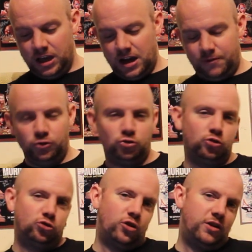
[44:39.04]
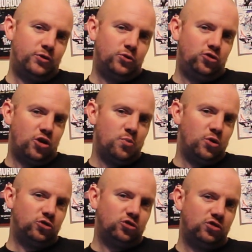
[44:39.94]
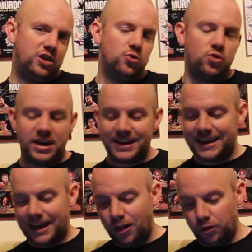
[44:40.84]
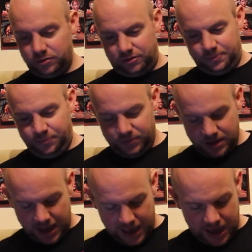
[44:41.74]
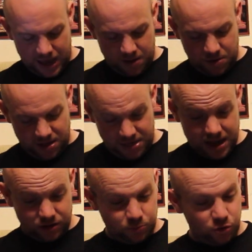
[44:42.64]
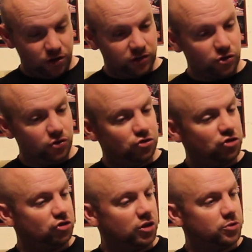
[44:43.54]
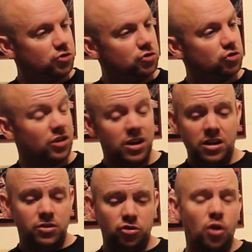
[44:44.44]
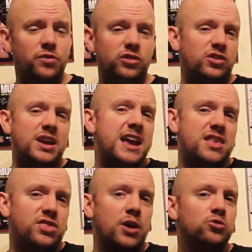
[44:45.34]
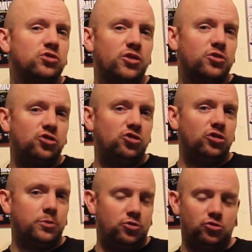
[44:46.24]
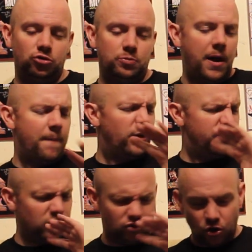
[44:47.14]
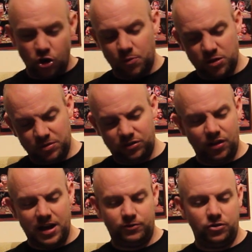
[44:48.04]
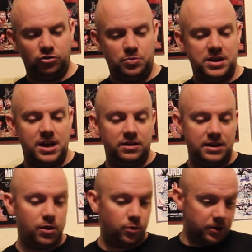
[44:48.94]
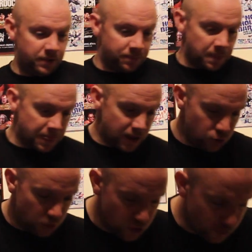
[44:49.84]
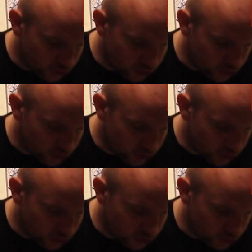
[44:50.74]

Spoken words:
I feel so sorry for those young boys because they will get killed. And that is more or less all the GCW news. There's obviously 8,000 other GCW shows, but I'm not even going to talk about them until after this weekend. Now, we will move